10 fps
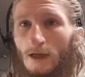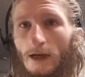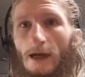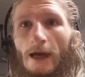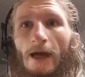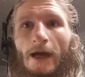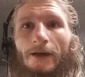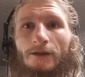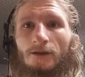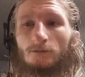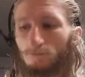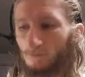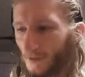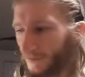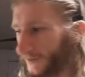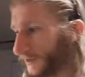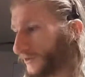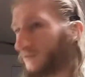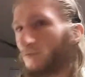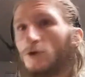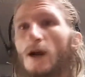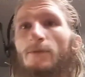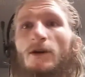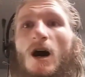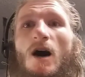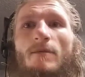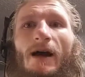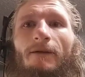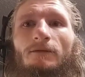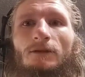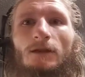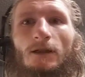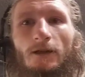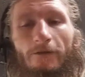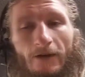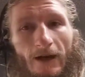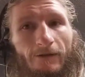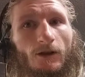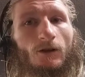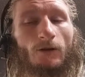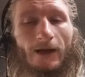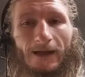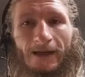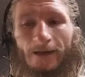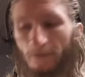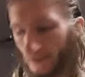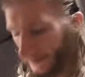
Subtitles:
And if you could drop a comment, if you haven't already,